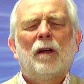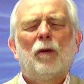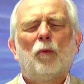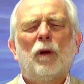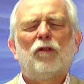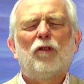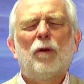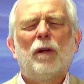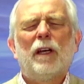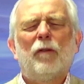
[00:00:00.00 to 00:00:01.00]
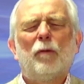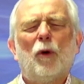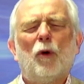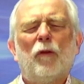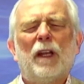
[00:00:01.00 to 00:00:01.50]
in which you live,
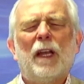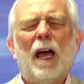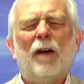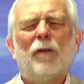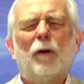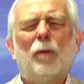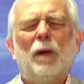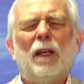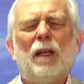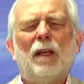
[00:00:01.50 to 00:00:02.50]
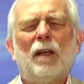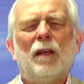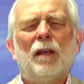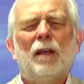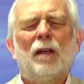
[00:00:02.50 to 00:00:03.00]
move, and have your
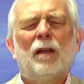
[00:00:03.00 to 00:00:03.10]
being,